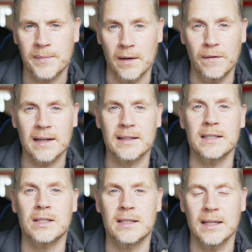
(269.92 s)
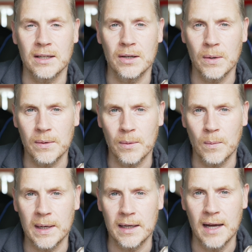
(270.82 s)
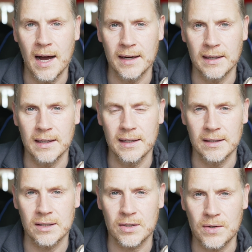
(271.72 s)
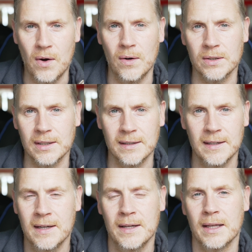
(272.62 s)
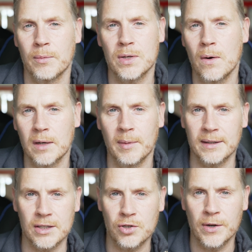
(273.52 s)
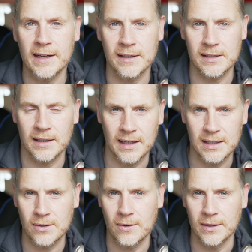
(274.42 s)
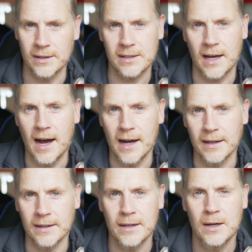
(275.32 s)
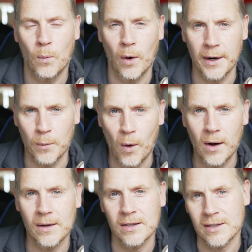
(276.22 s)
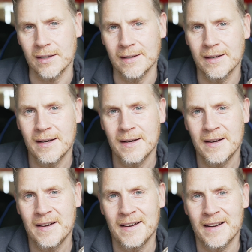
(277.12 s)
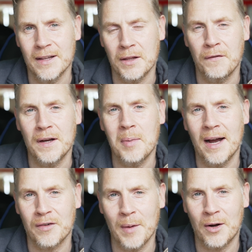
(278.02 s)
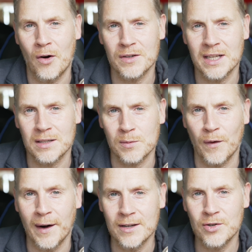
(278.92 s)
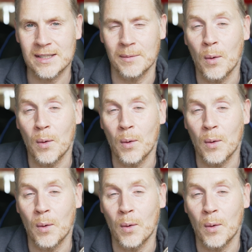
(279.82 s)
In fact, they didn't know that we had it installed, and they were talking about the trains that they saw in the sky and what it was, and the feedback from that conversation was very interesting.